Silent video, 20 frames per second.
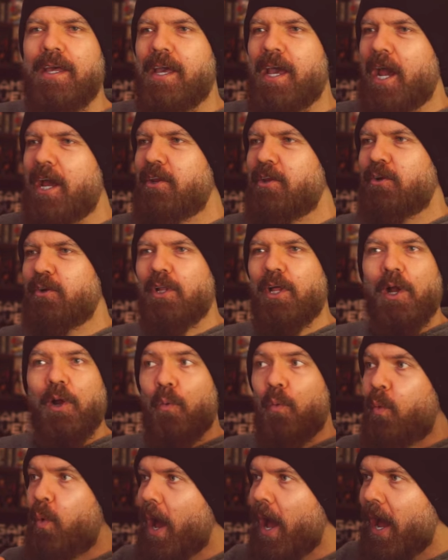and you're like,
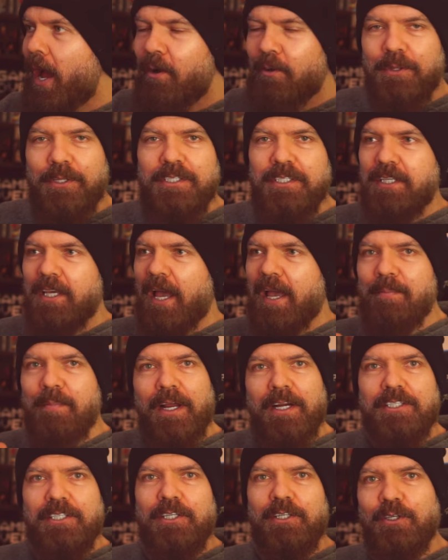wow, this game
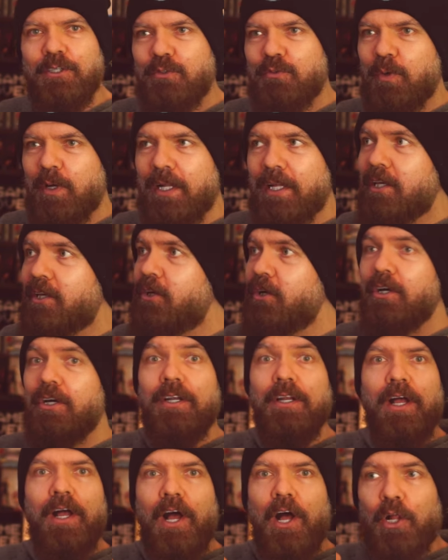actually looks really
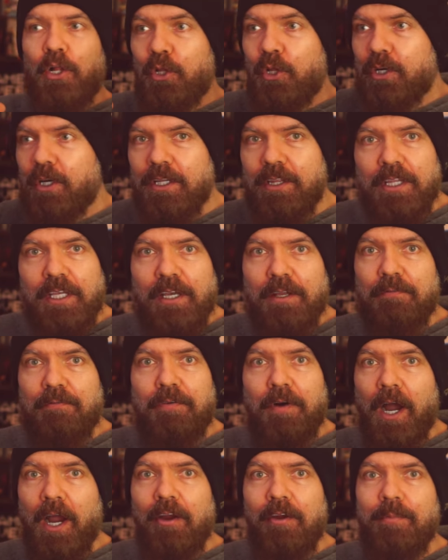good. Look at the
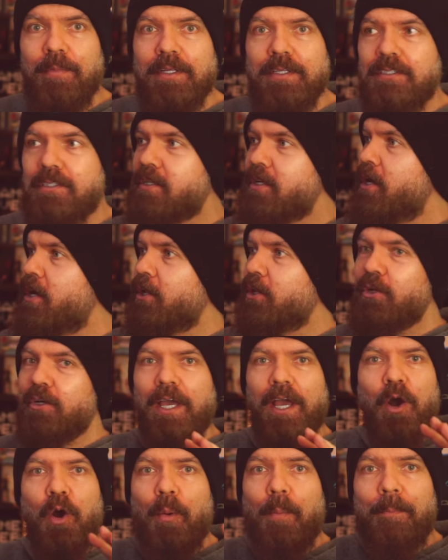environments. Look
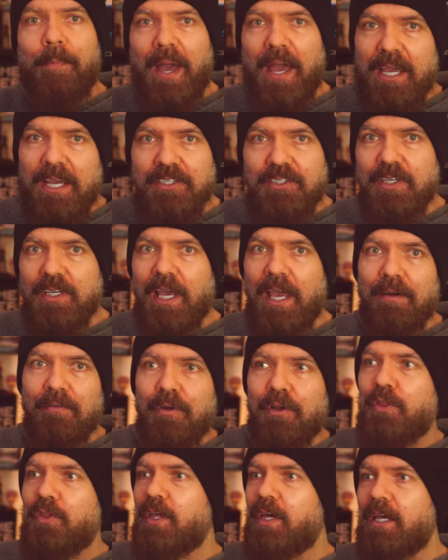how amazing
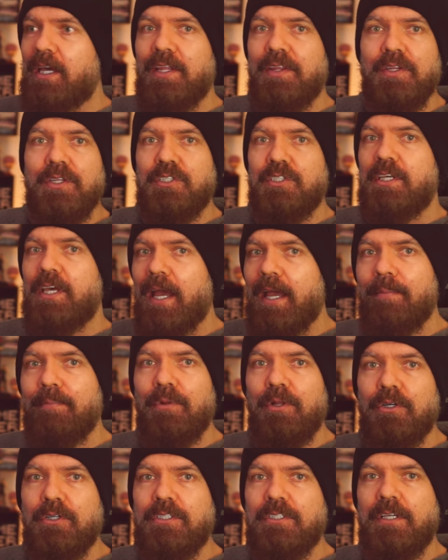everything in this game
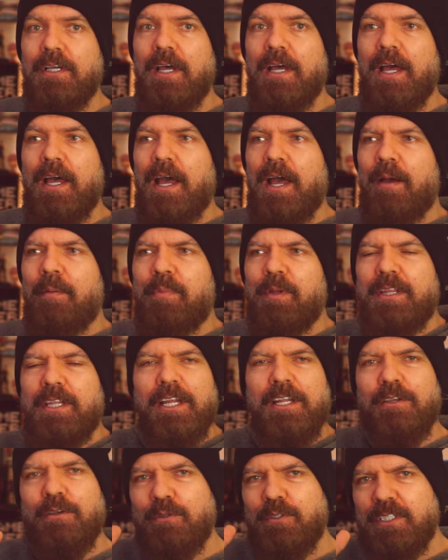looks. But
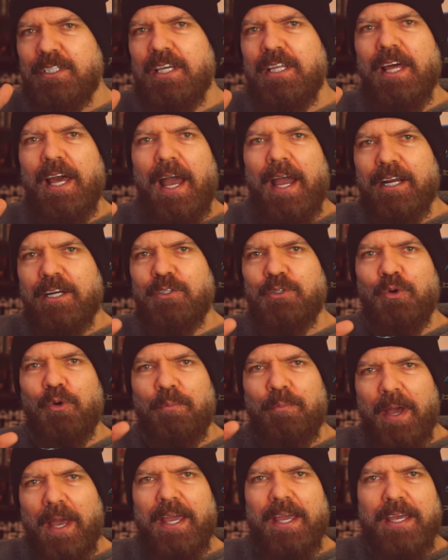then you see the actual
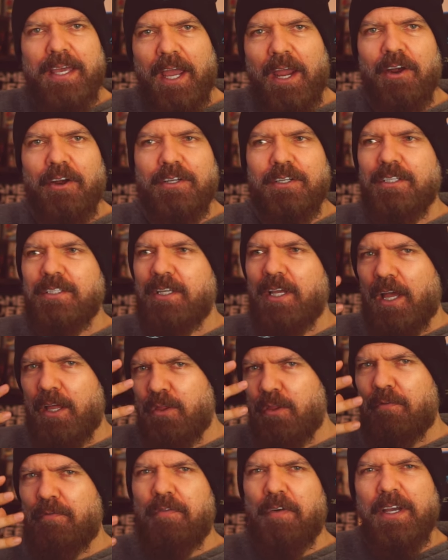main characters and
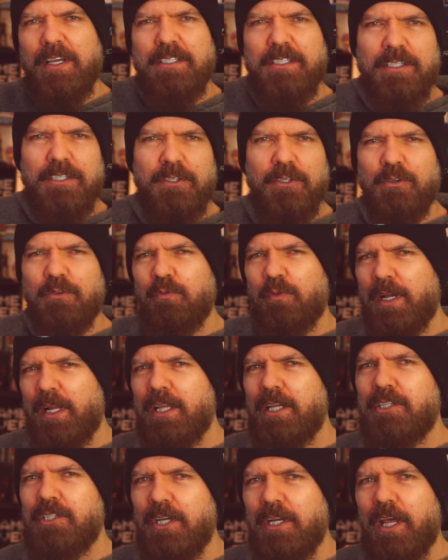the faces look
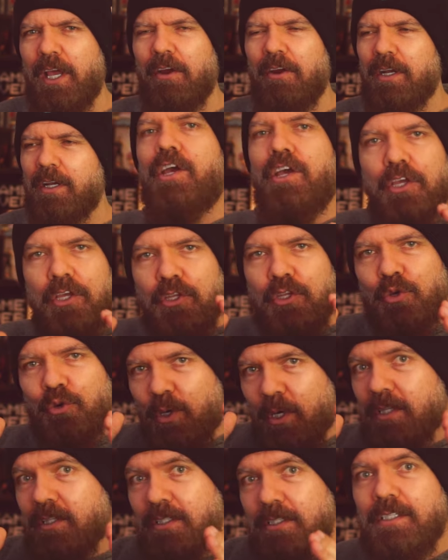really generic. You
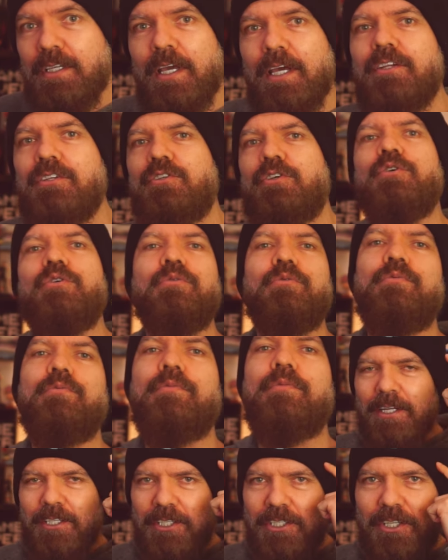can see it too.
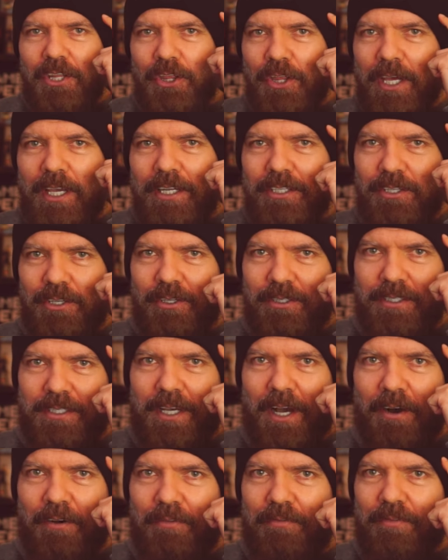Just think to
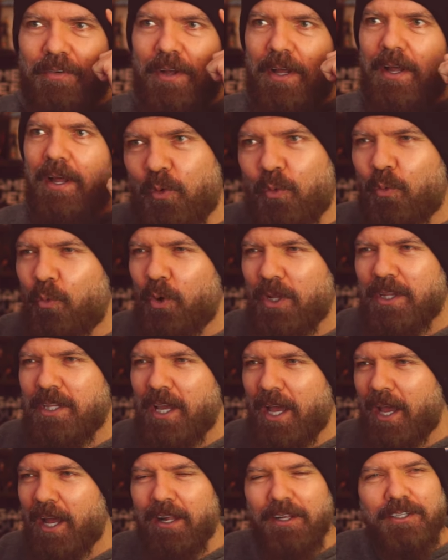yourself, what the
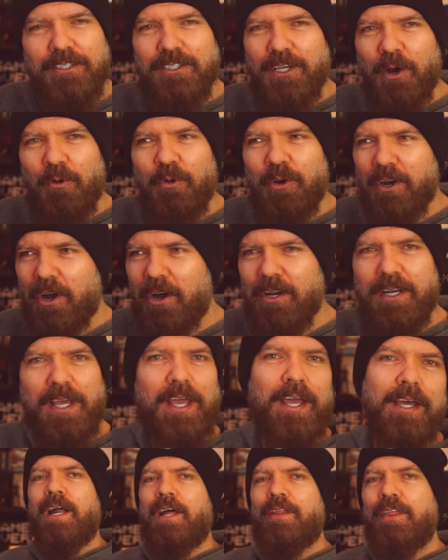hell is going on
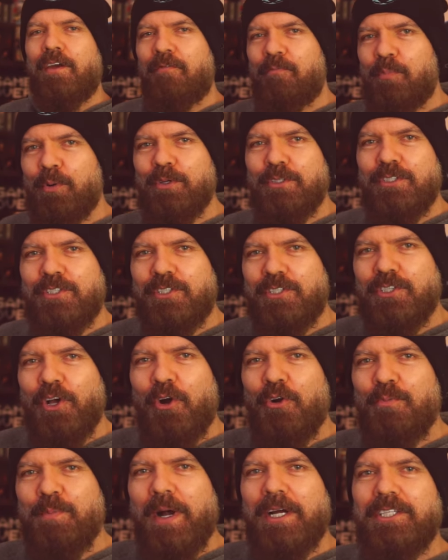here? They've put
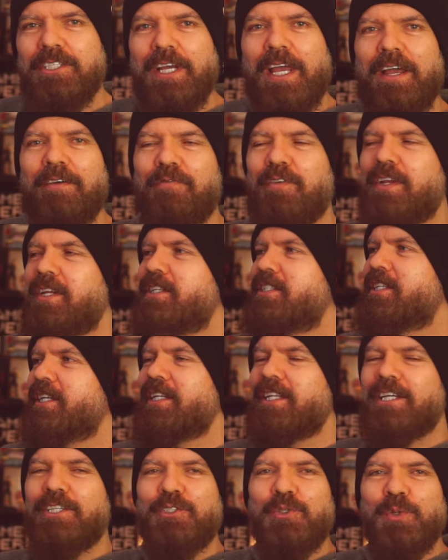so much effort into
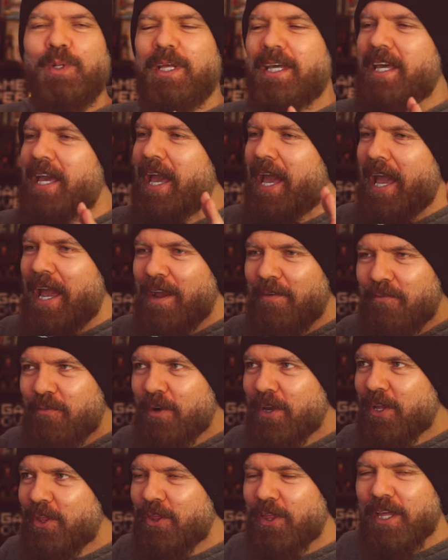literally
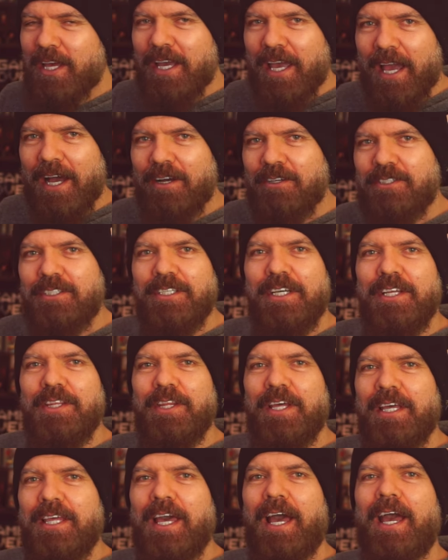everything else in
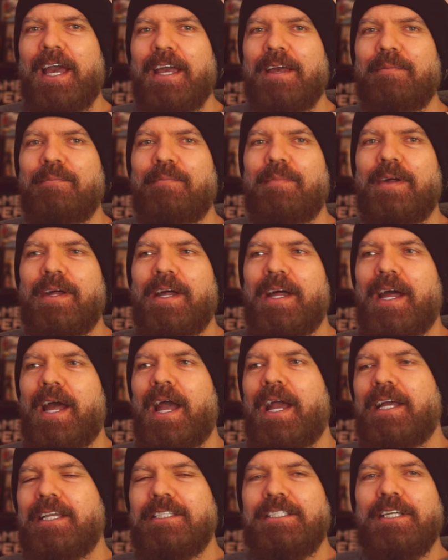the game,
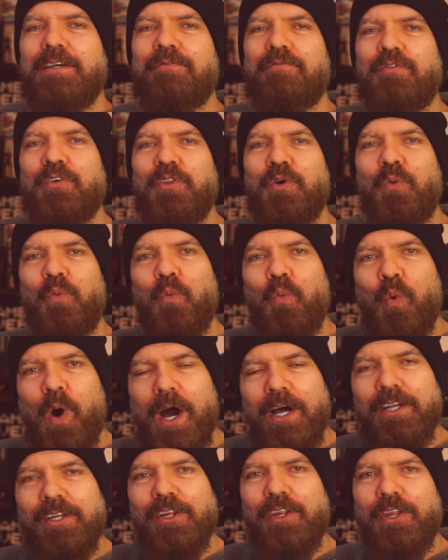except for the
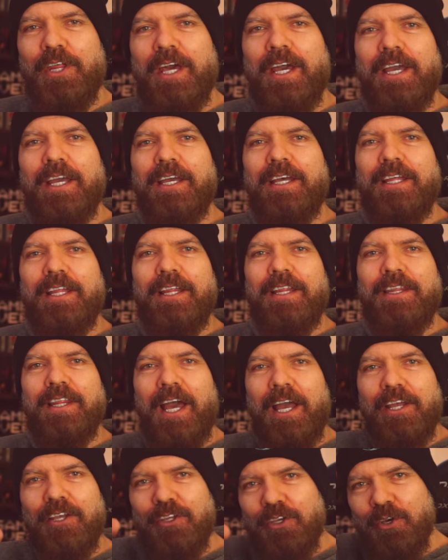one thing
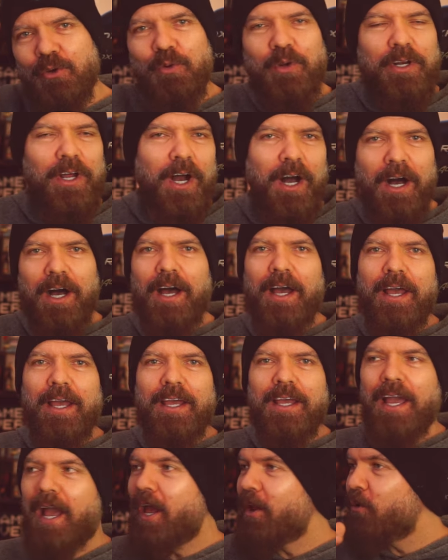that you and
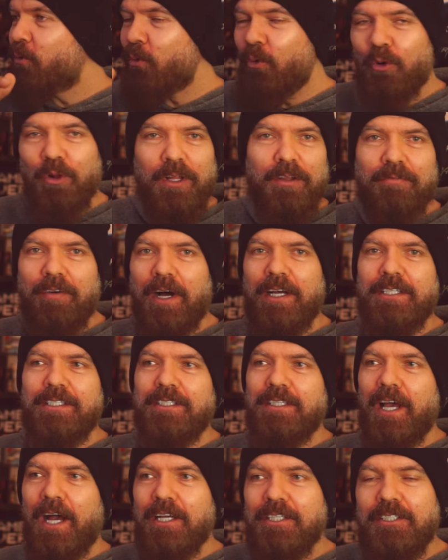I and all of
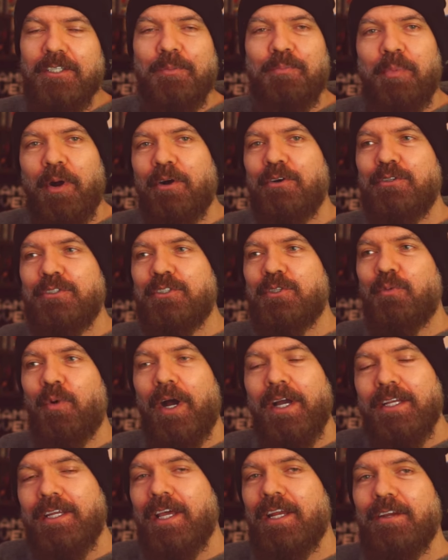us are supposed to
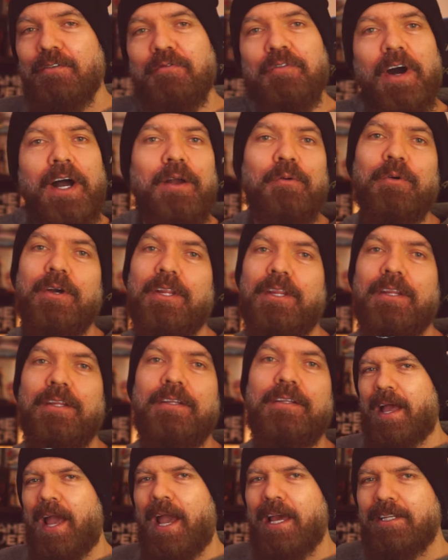identify with.
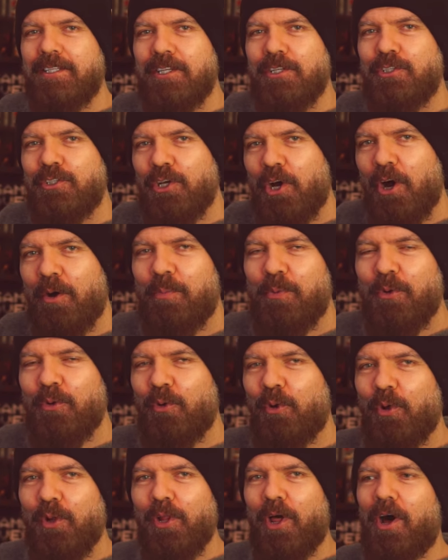And to top it
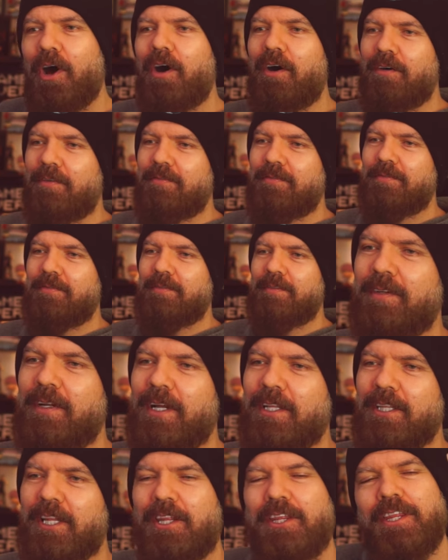all off,
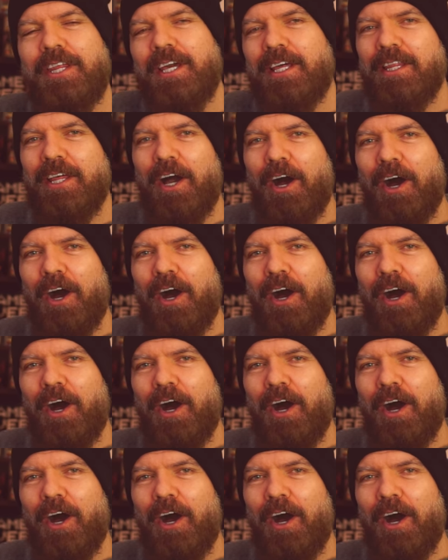the thing that